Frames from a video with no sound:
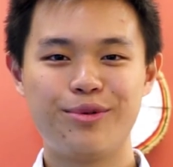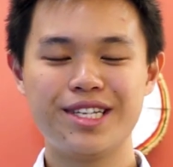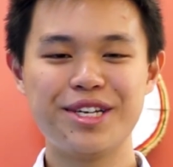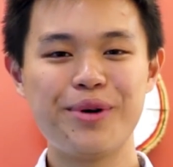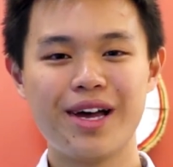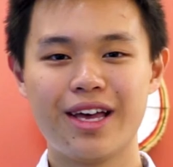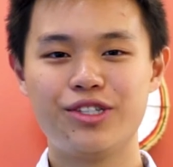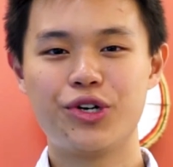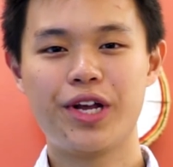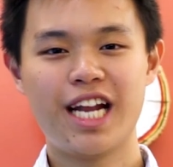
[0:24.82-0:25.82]
The reason why
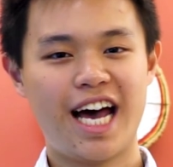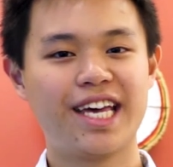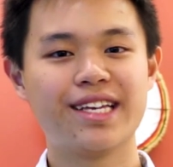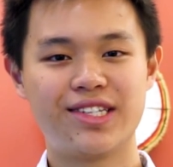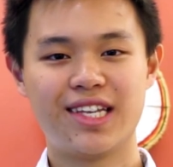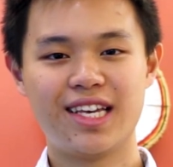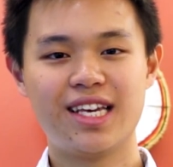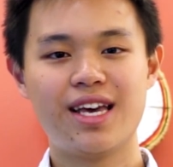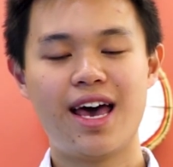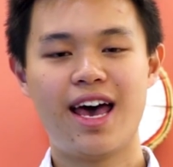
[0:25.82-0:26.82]
I joined
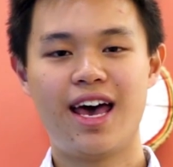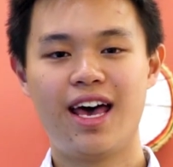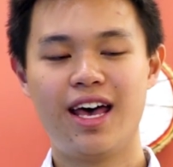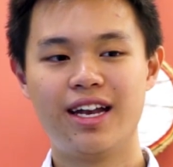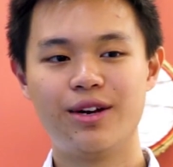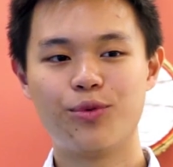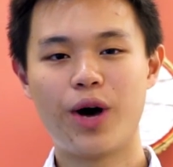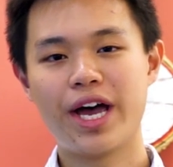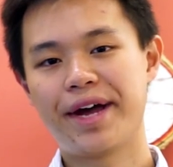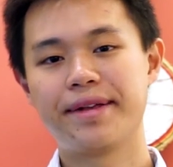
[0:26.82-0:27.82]
ISC and
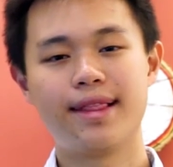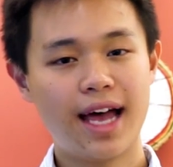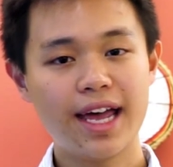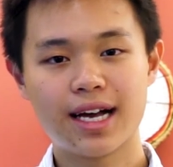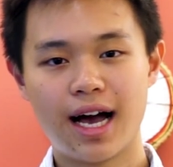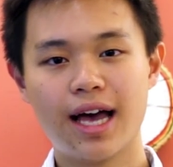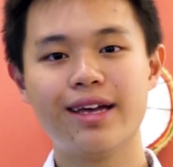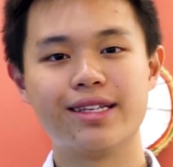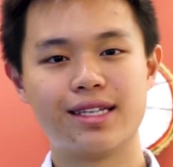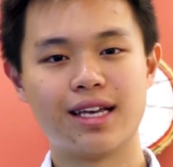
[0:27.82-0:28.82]
why I like
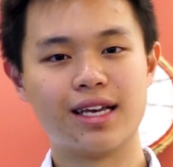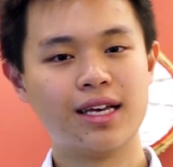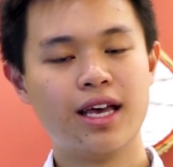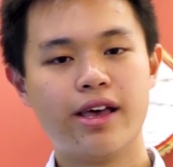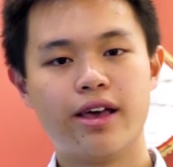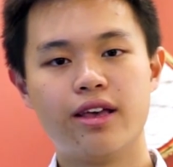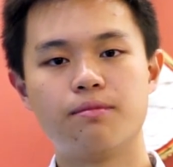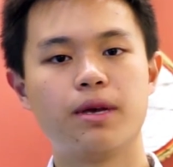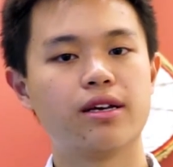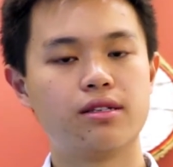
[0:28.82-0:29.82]
ISC
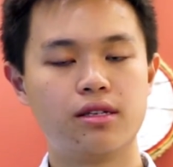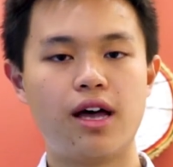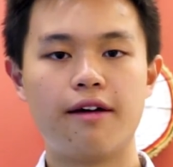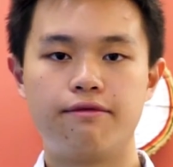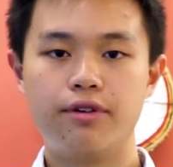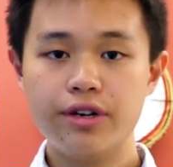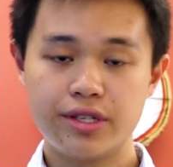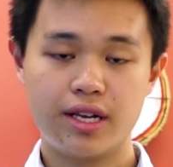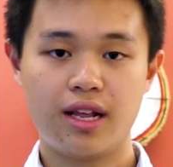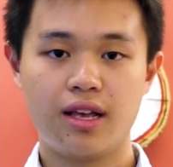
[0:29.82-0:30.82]
is because the
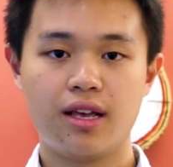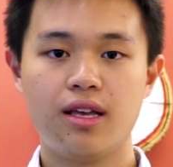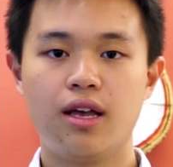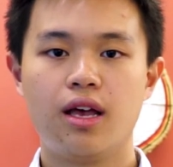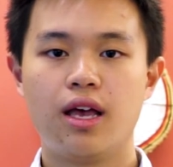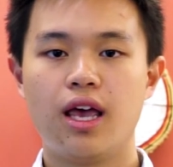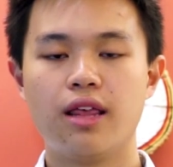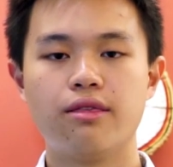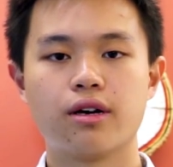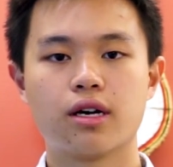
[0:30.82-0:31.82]
diversity
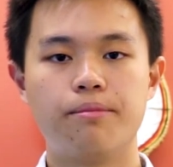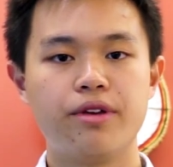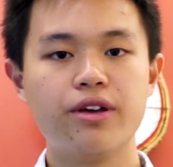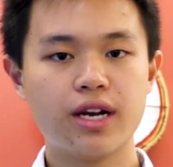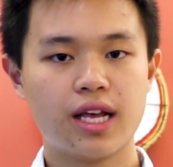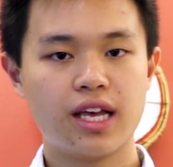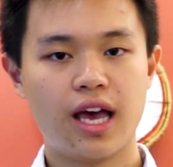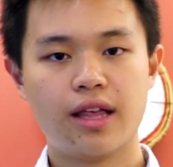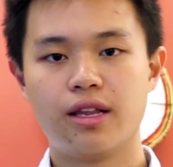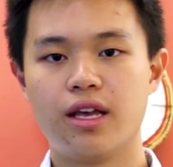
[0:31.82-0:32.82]
in the
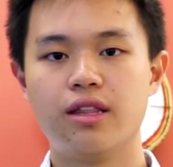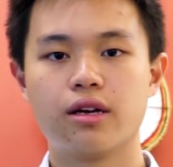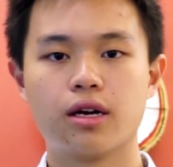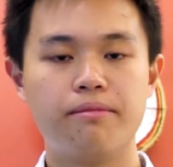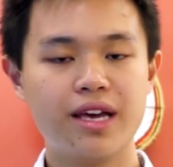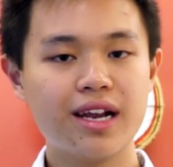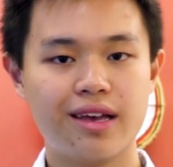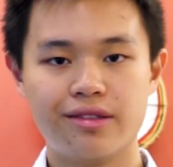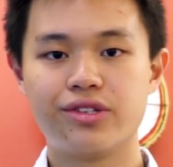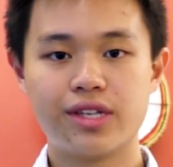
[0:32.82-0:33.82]
community and in the
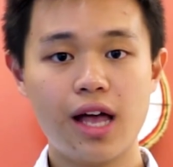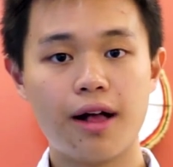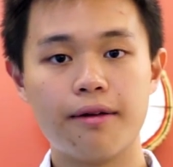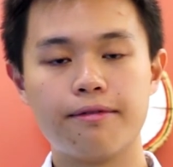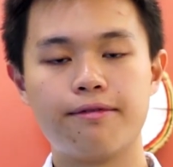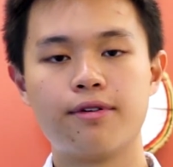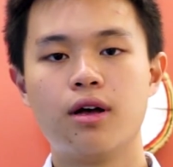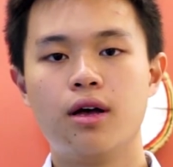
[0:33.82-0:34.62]
committee itself,